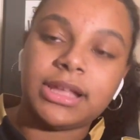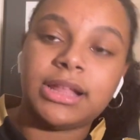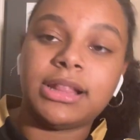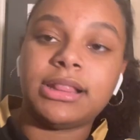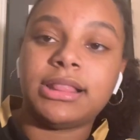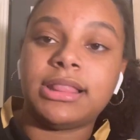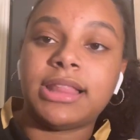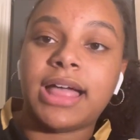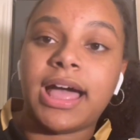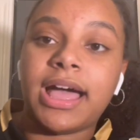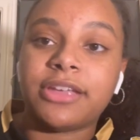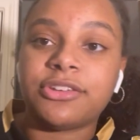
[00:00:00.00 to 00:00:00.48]

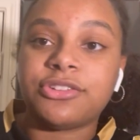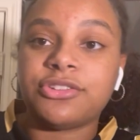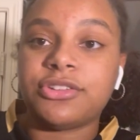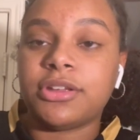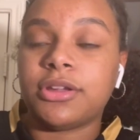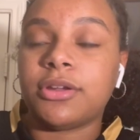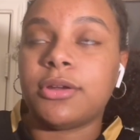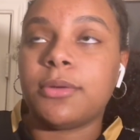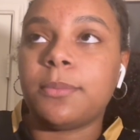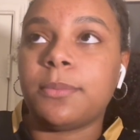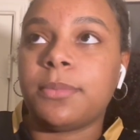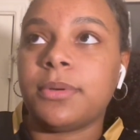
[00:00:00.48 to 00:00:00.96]
last
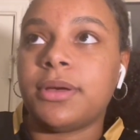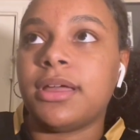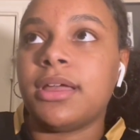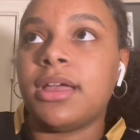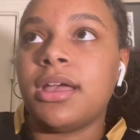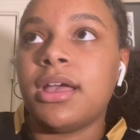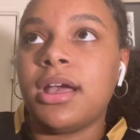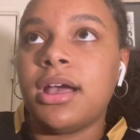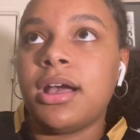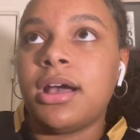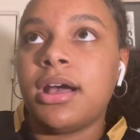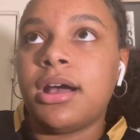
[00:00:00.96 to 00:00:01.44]
year, but
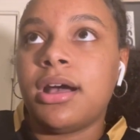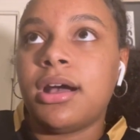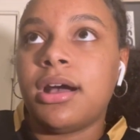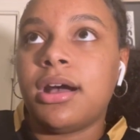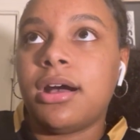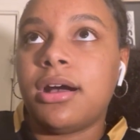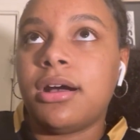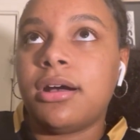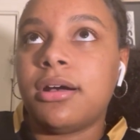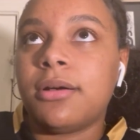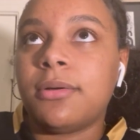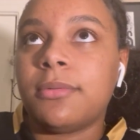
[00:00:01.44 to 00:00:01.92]

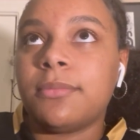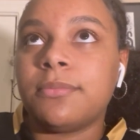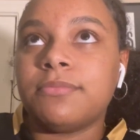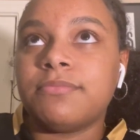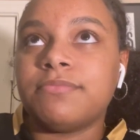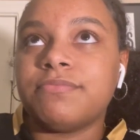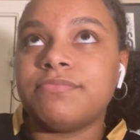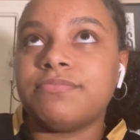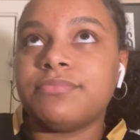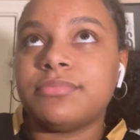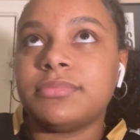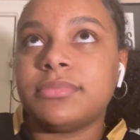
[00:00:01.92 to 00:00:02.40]

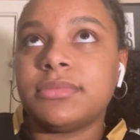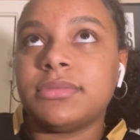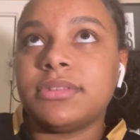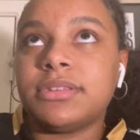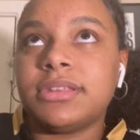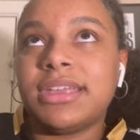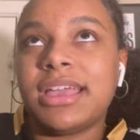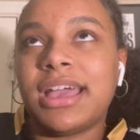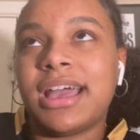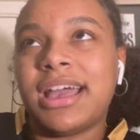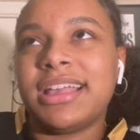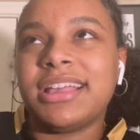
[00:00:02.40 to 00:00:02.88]
I
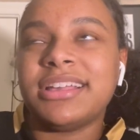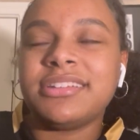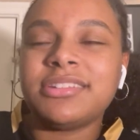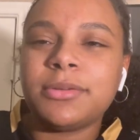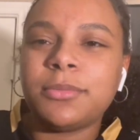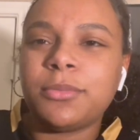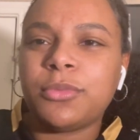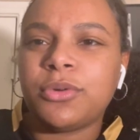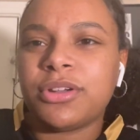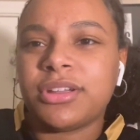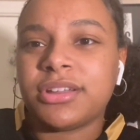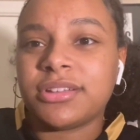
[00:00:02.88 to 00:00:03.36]
guess
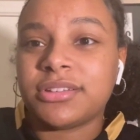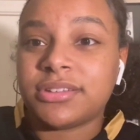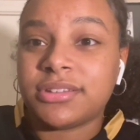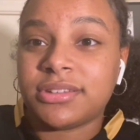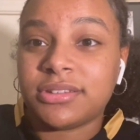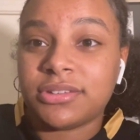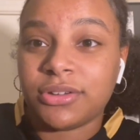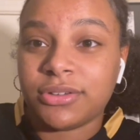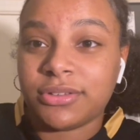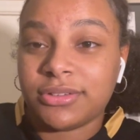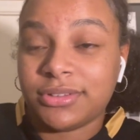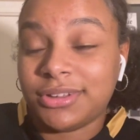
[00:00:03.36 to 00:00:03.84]
I'm more
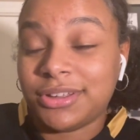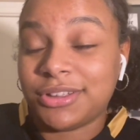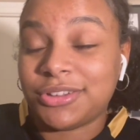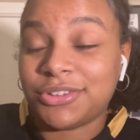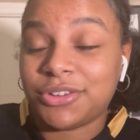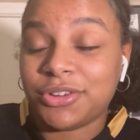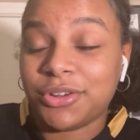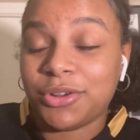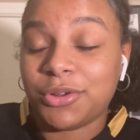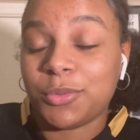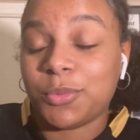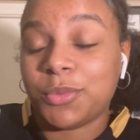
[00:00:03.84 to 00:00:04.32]

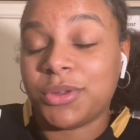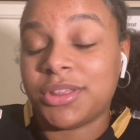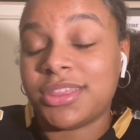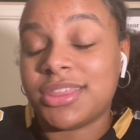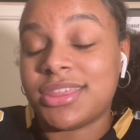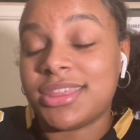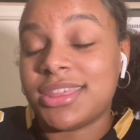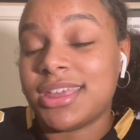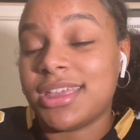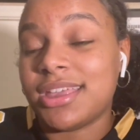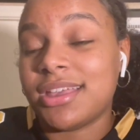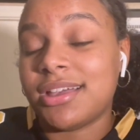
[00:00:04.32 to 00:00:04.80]
concerned with
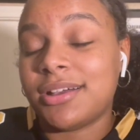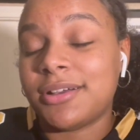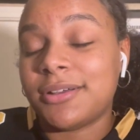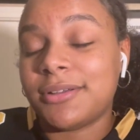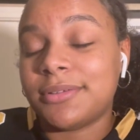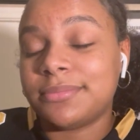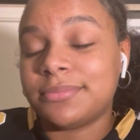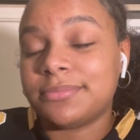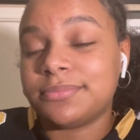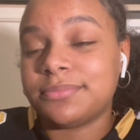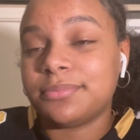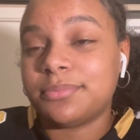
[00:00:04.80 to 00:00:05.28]

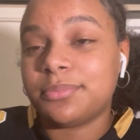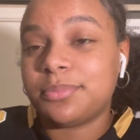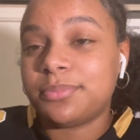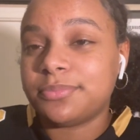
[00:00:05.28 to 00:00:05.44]
the